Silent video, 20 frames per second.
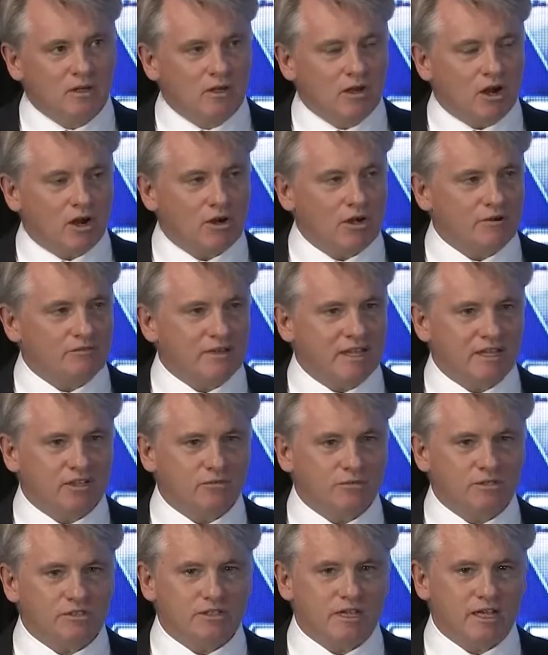our advanced
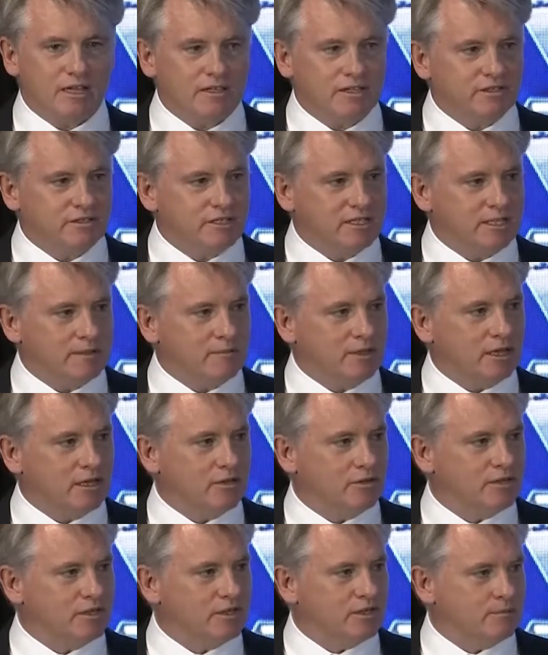recycling team,
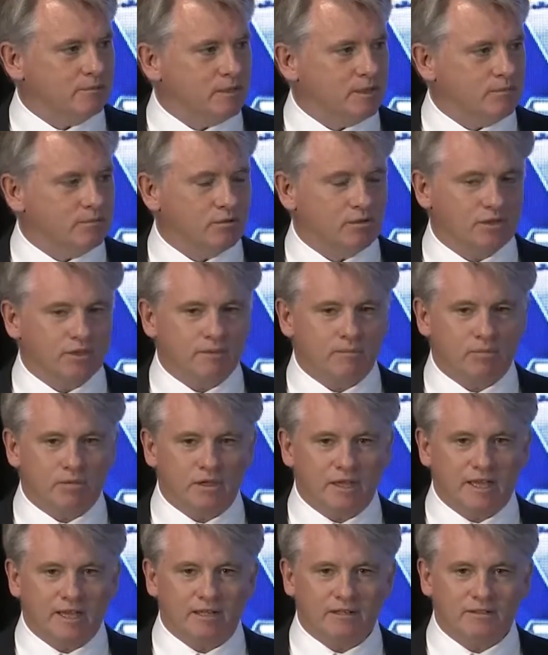including the people at the
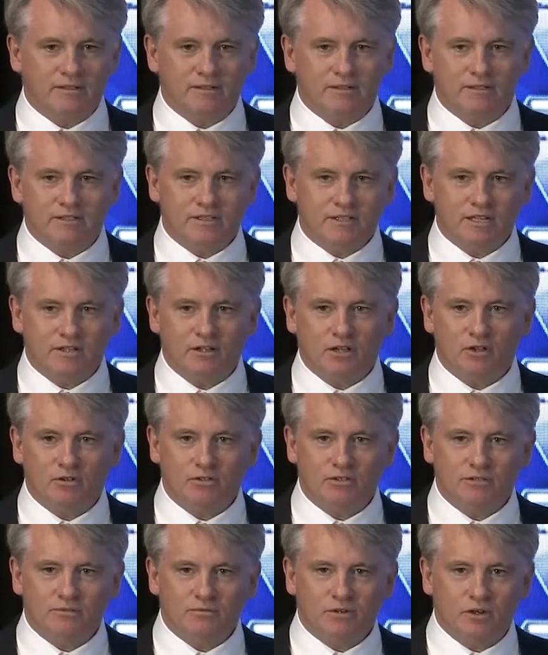plant and the
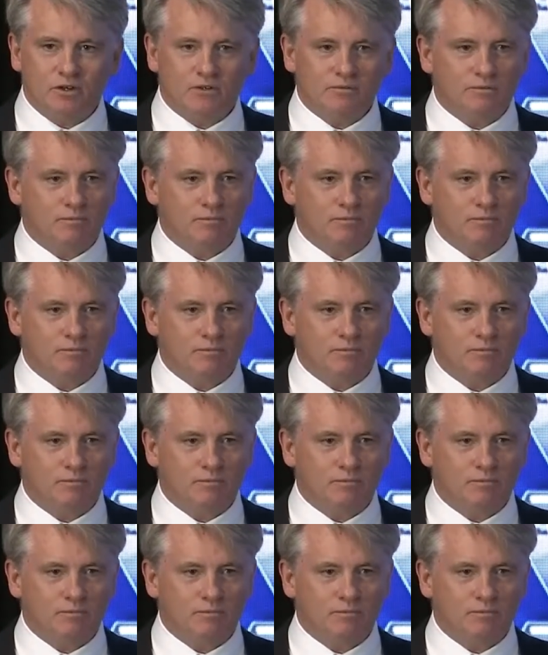technology folks,